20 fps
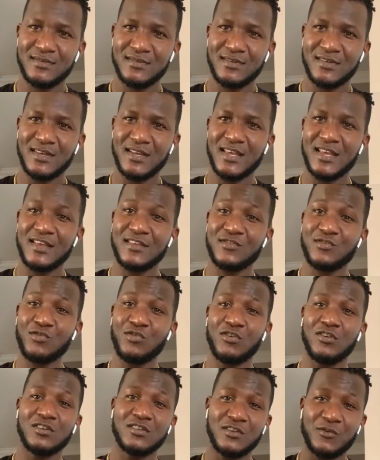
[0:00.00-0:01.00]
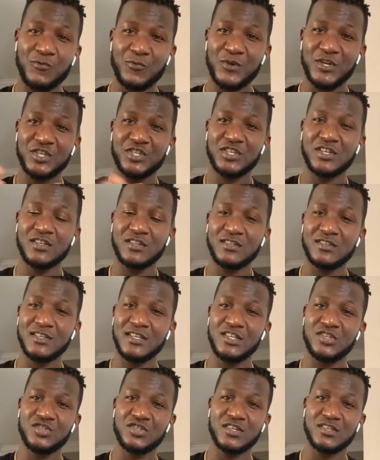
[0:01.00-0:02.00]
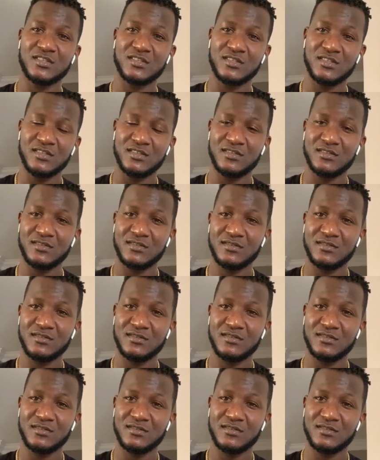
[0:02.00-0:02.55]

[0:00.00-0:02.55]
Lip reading: against all the racial injustice,